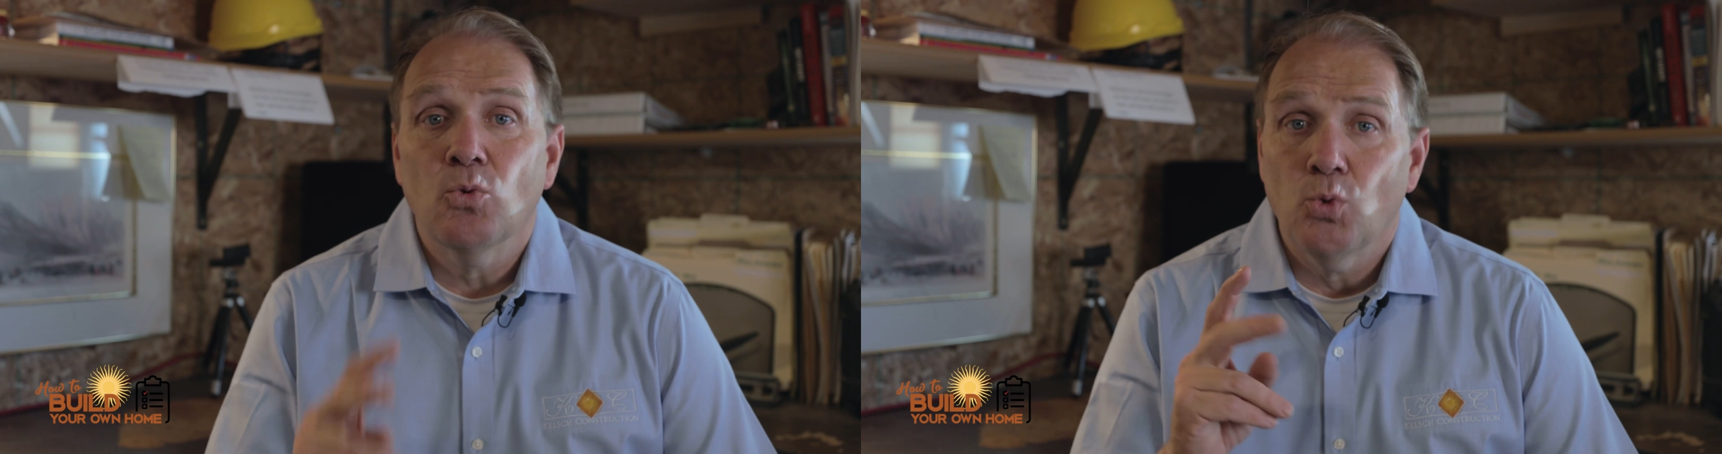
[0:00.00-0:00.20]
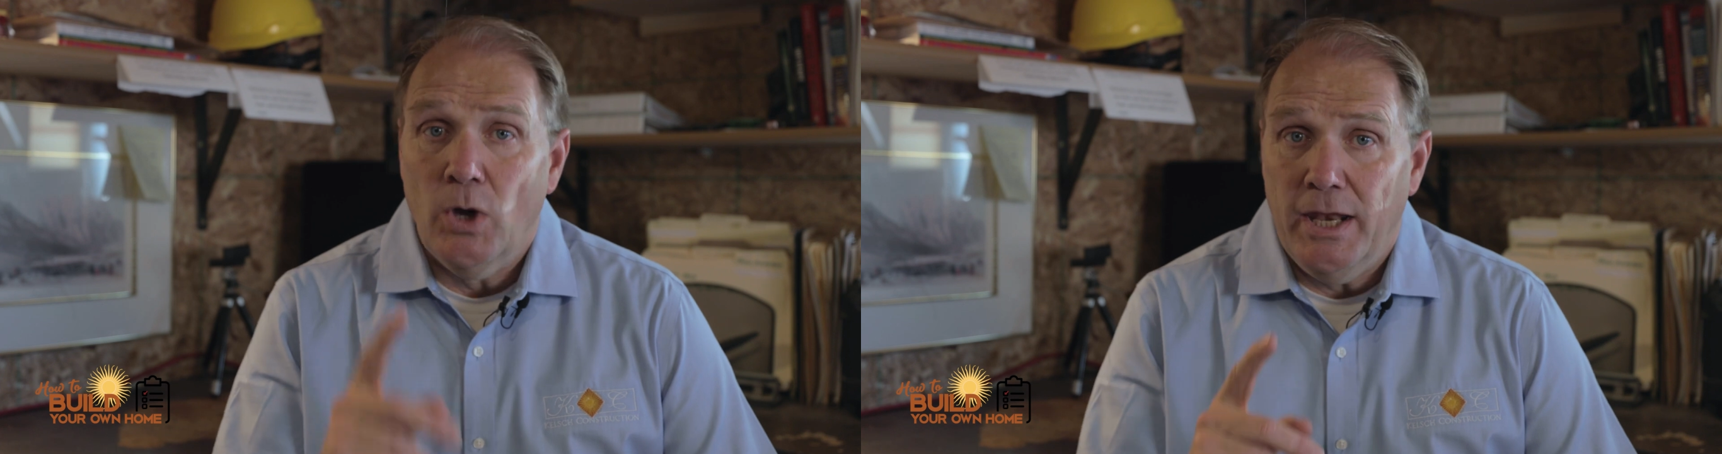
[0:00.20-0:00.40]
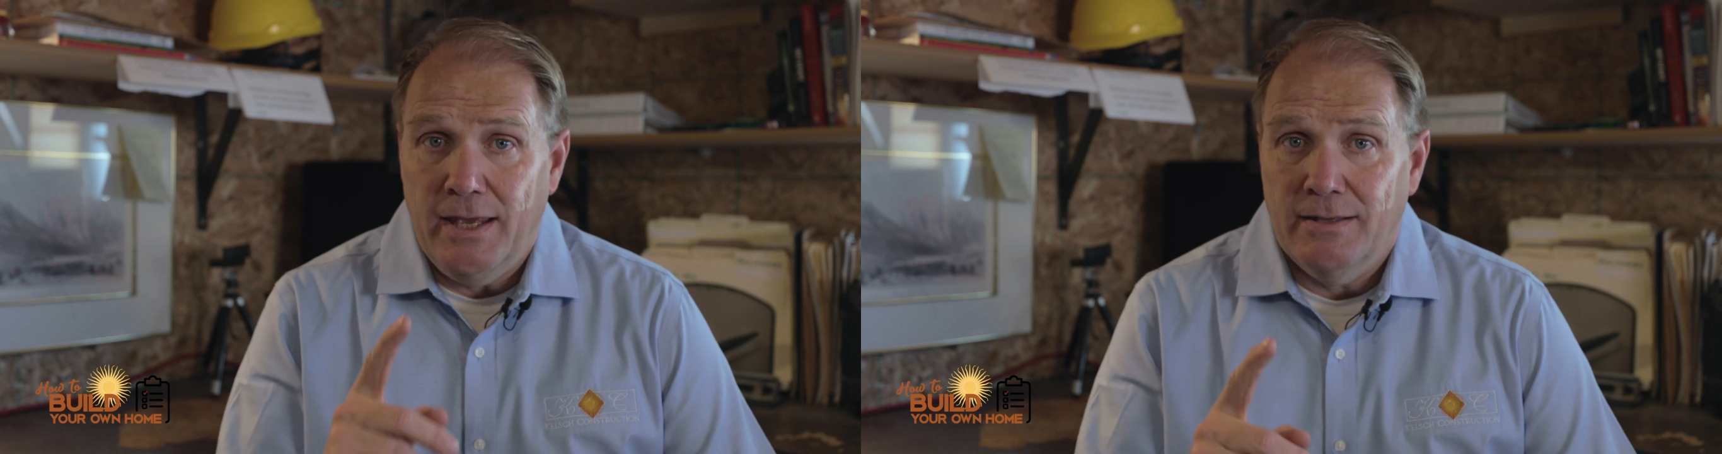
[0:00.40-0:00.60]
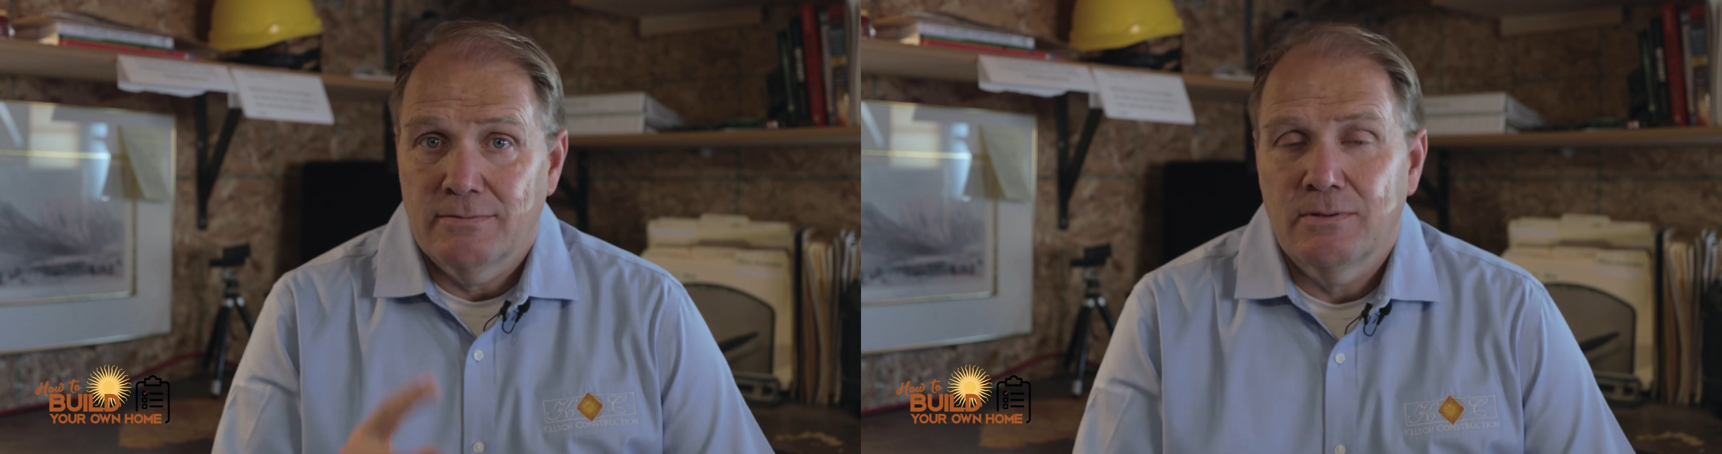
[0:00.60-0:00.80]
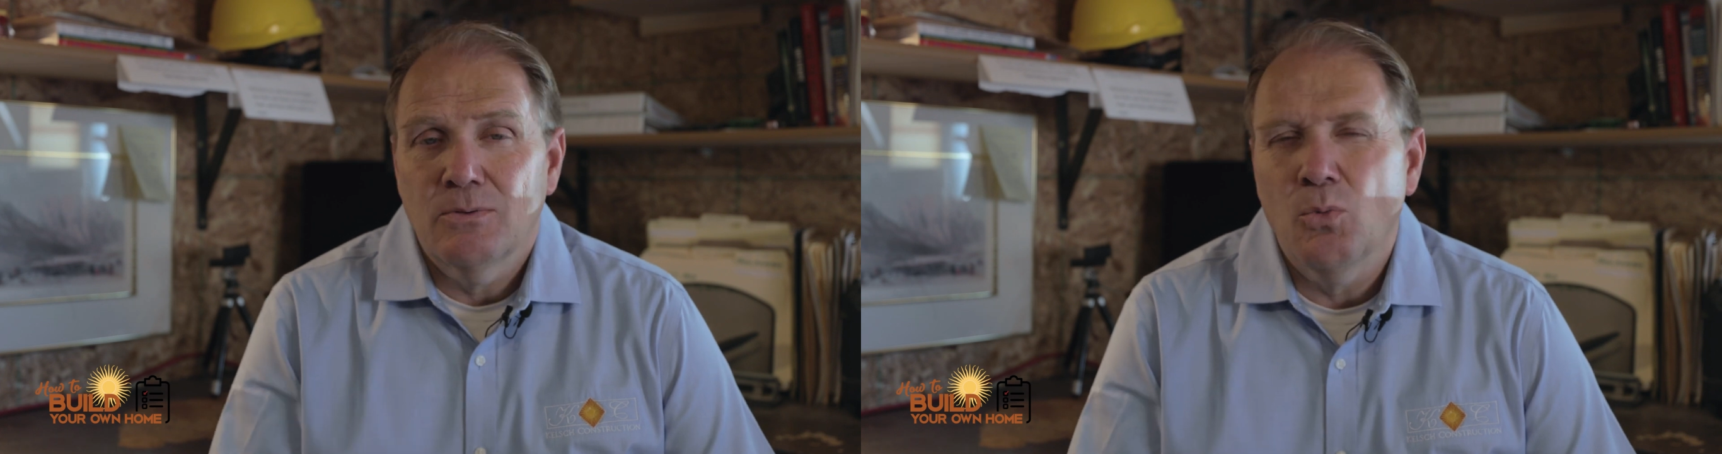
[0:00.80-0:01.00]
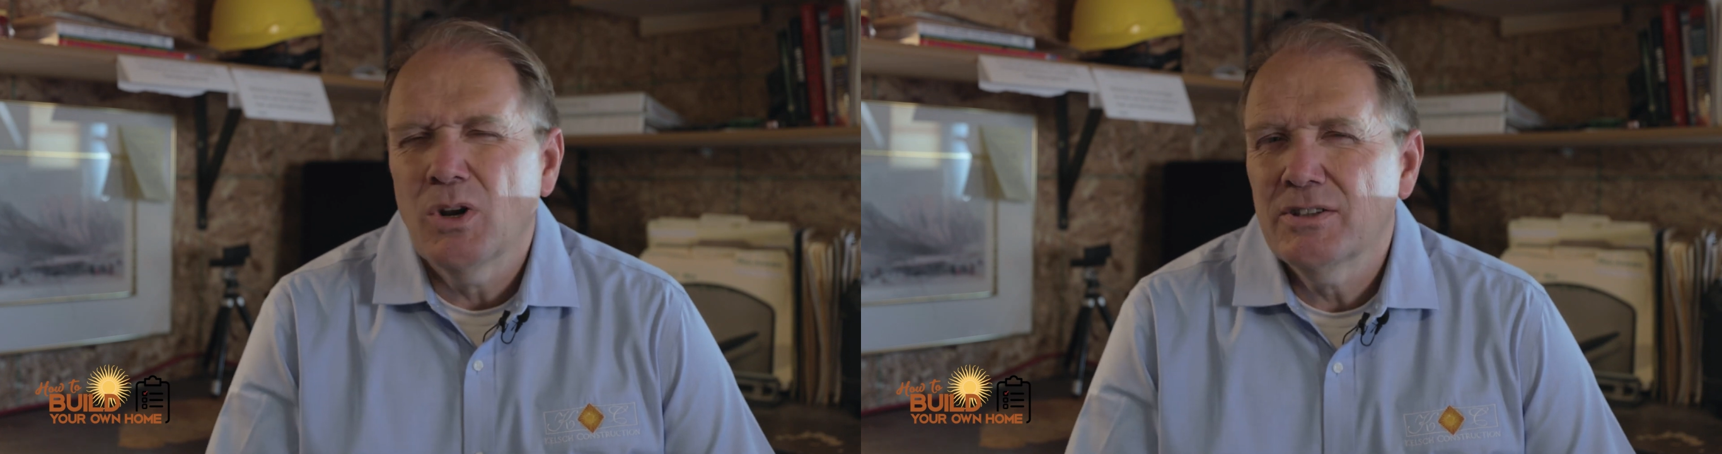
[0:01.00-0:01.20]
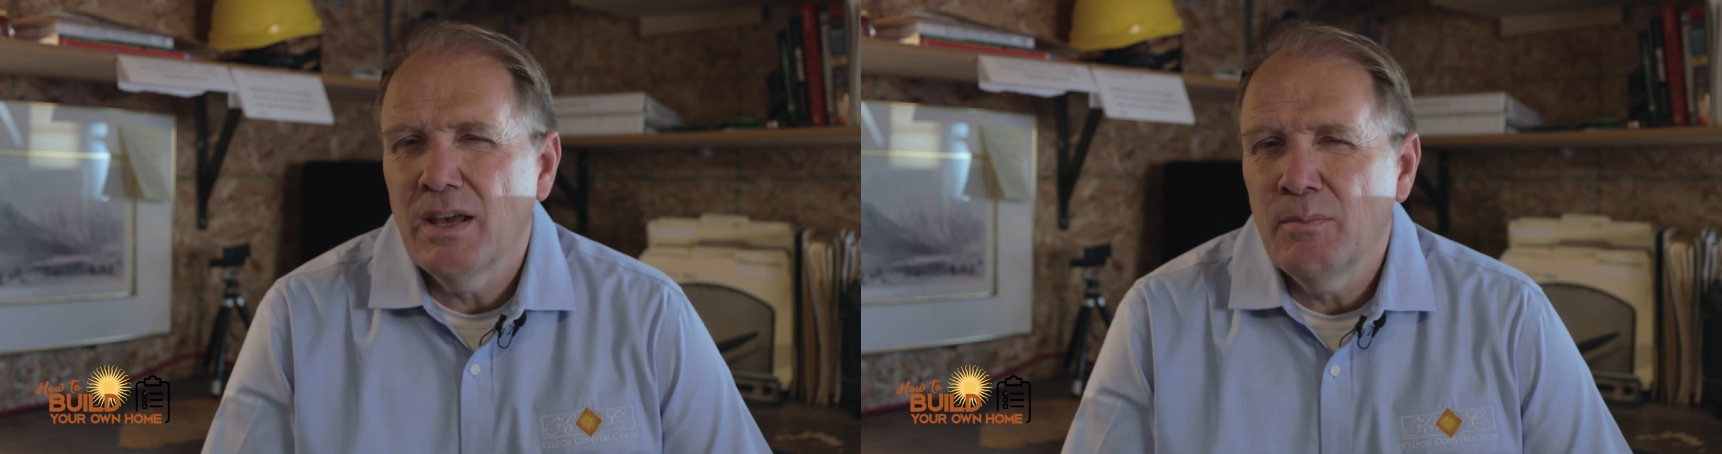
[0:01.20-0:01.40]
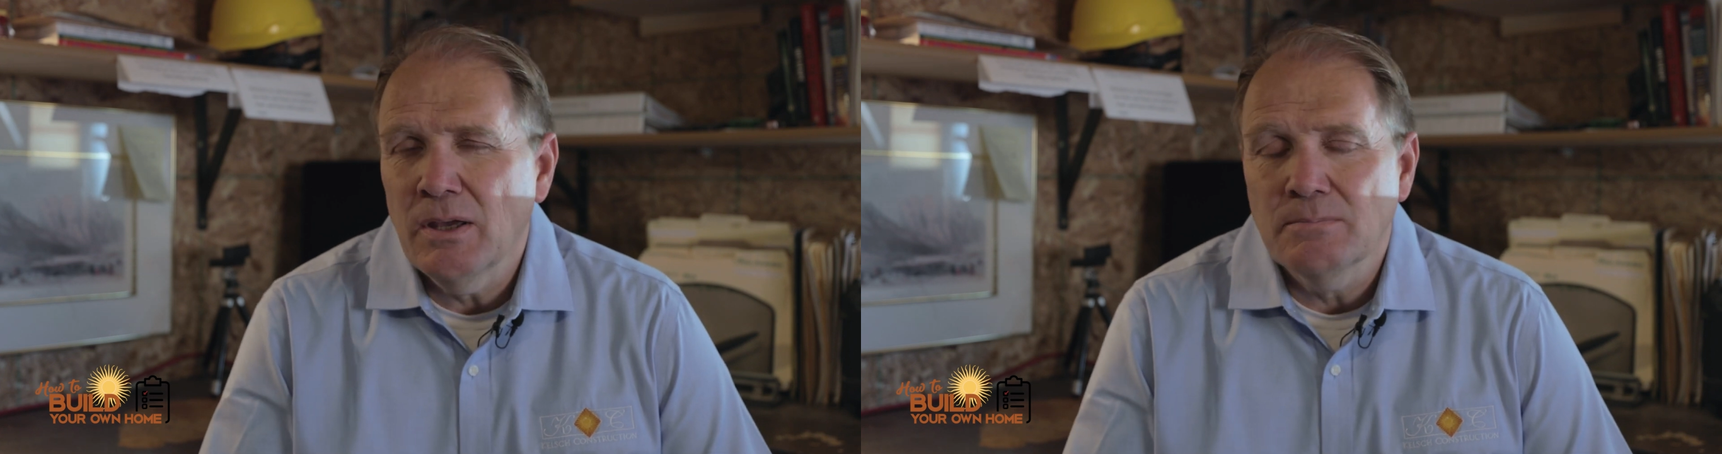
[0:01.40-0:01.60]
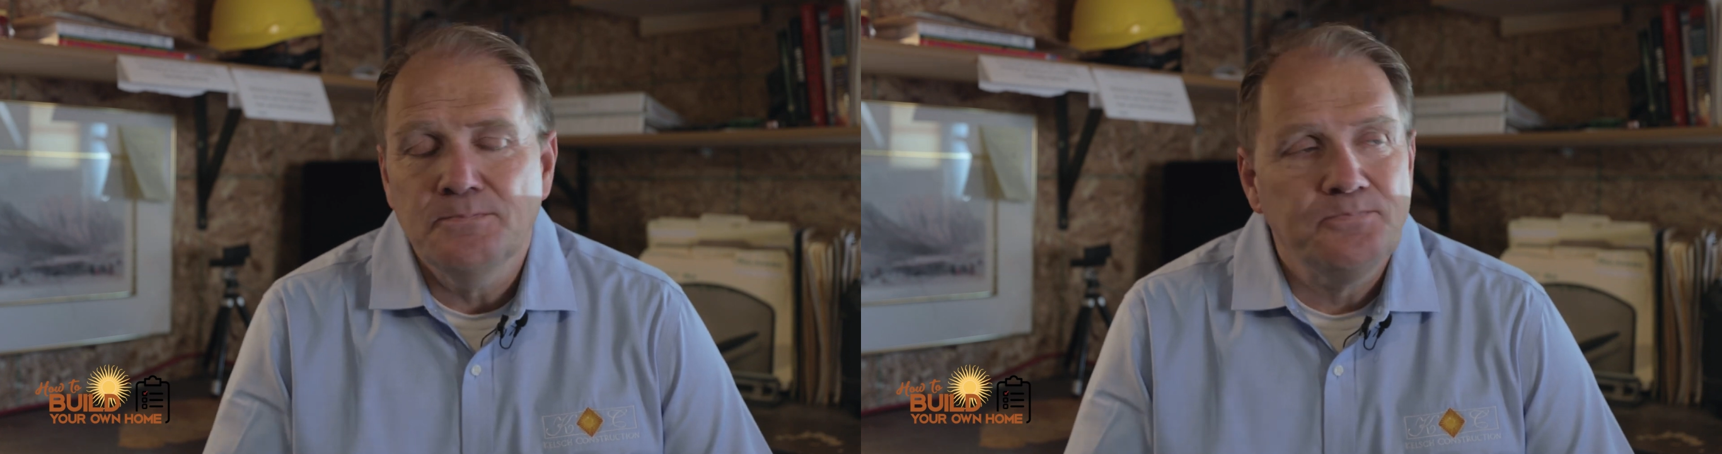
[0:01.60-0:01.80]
ready. What does that mean?